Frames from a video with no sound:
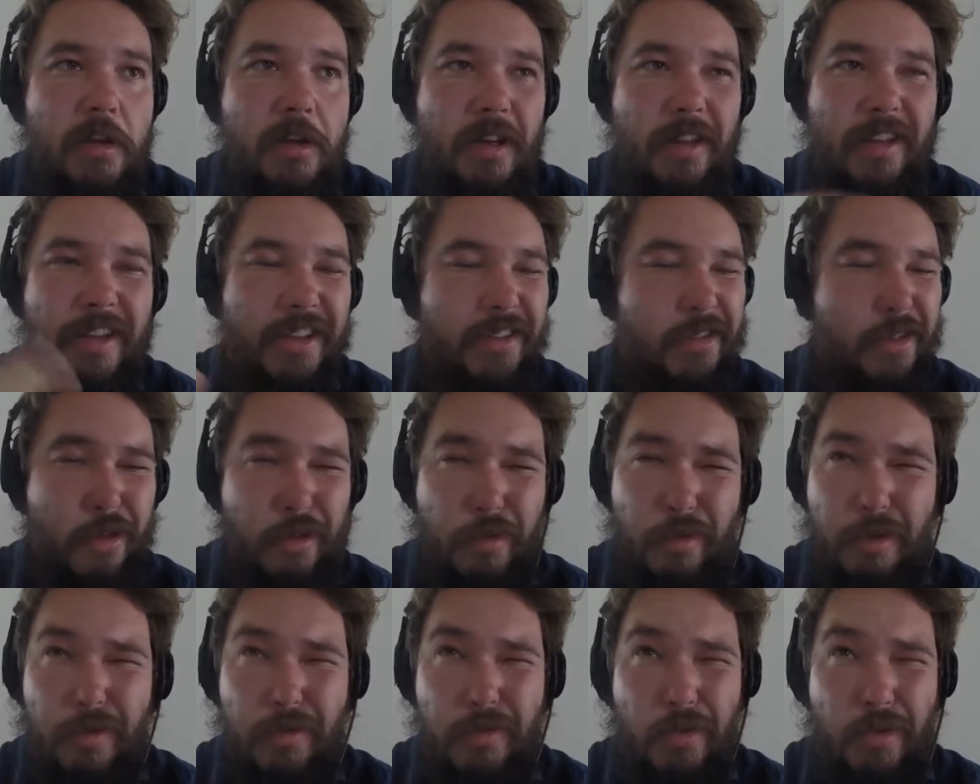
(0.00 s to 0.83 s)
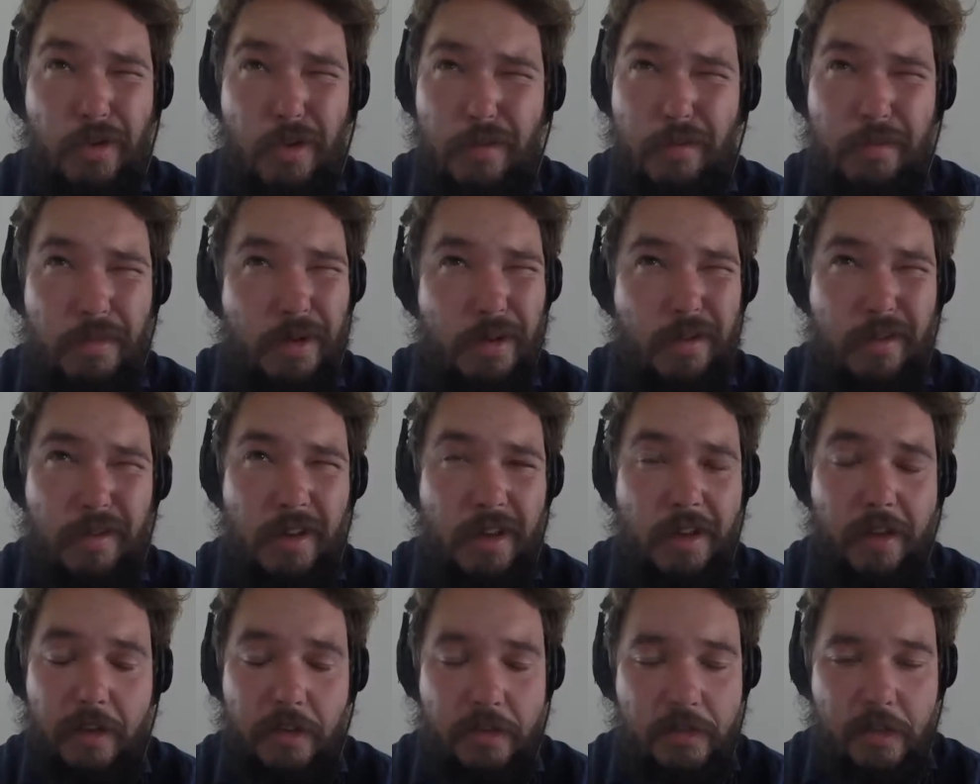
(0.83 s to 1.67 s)
I think it's a 3/4,
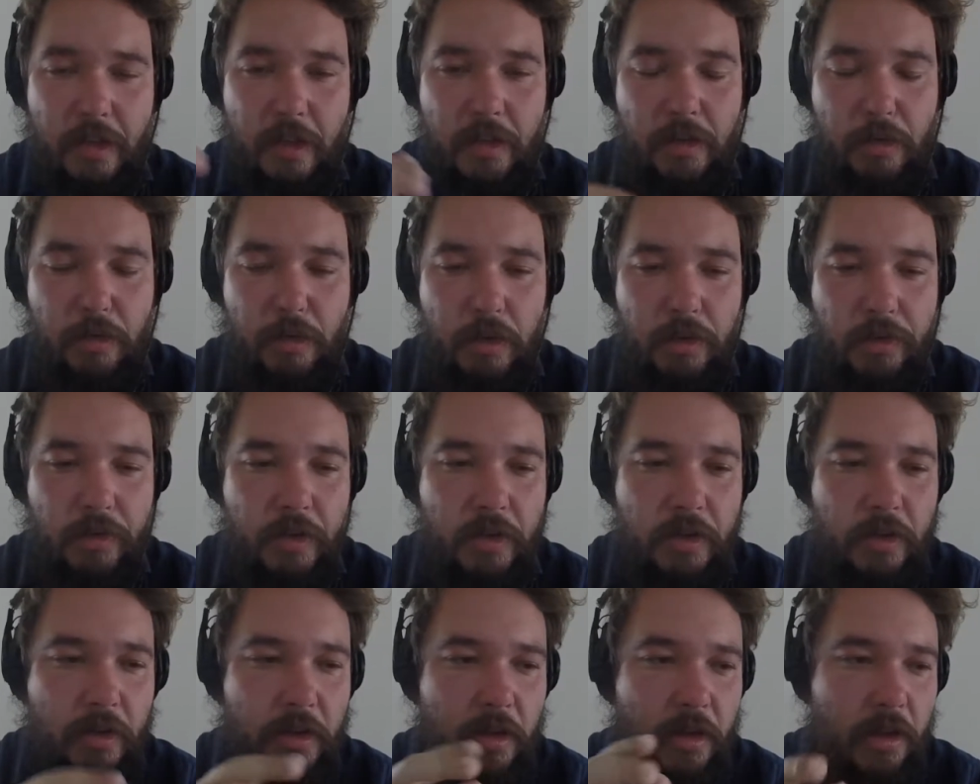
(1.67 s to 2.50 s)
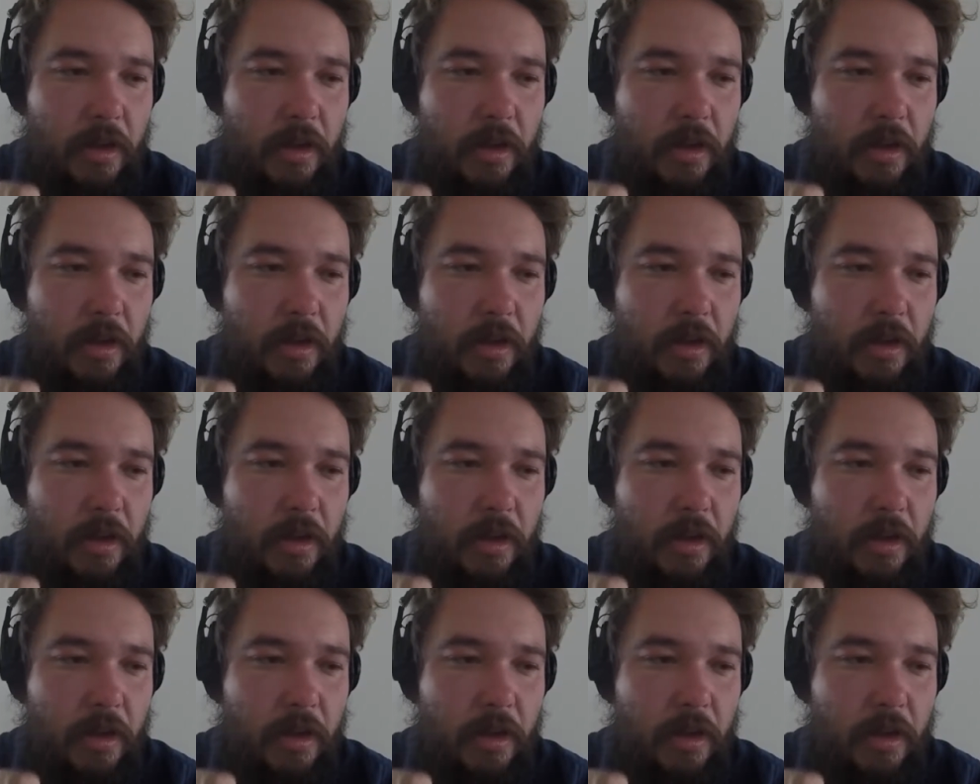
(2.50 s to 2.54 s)
but that's irrelevant.